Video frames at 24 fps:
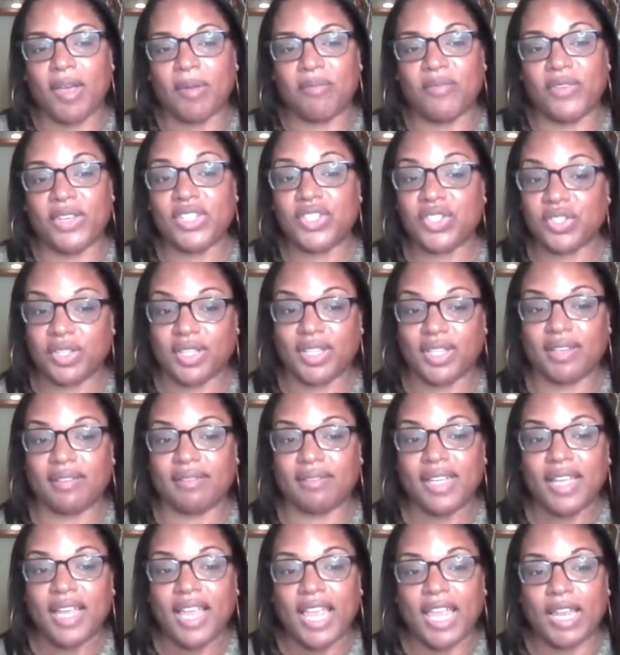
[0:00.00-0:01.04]
vigilant
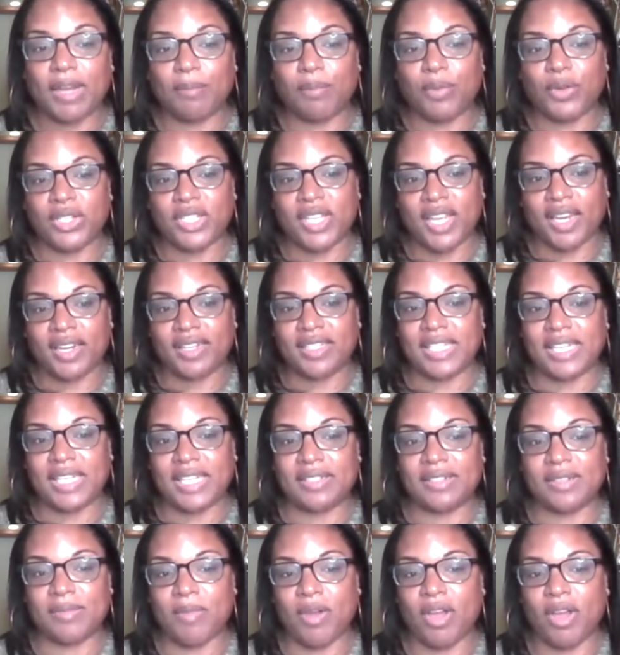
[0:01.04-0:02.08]
in
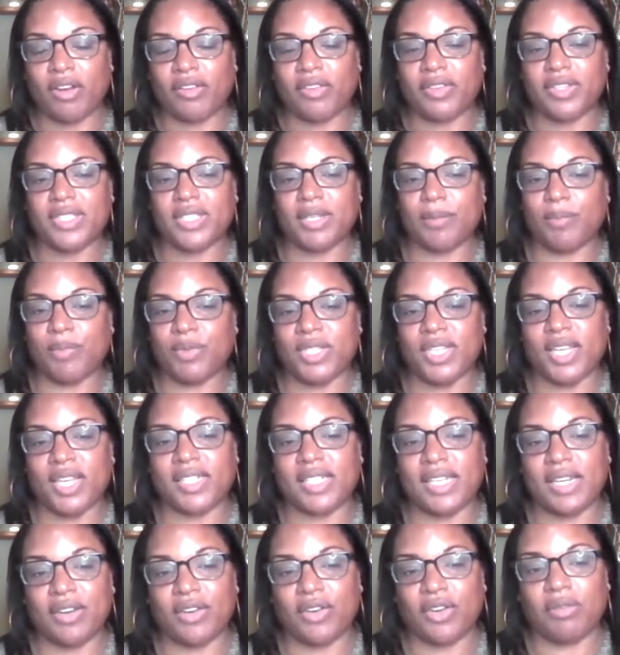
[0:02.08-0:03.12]
protecting democracy,
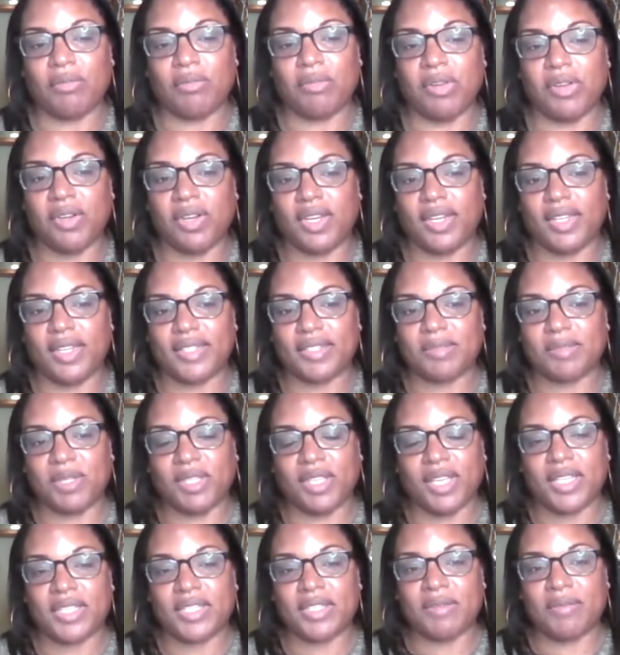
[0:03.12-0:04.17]
protecting our communities
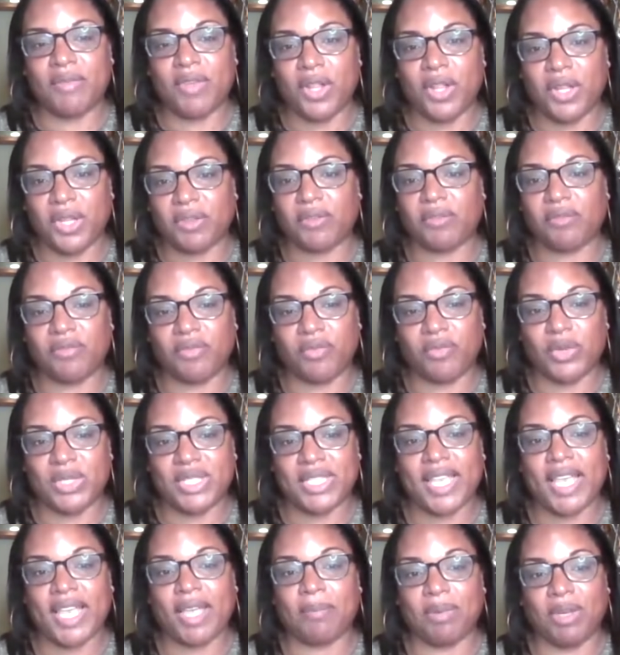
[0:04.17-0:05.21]
because of all of
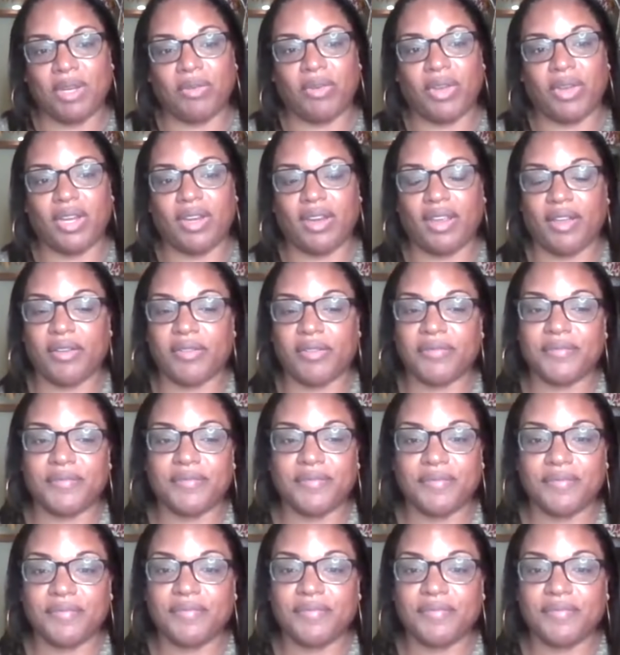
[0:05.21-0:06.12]
what's happening right now.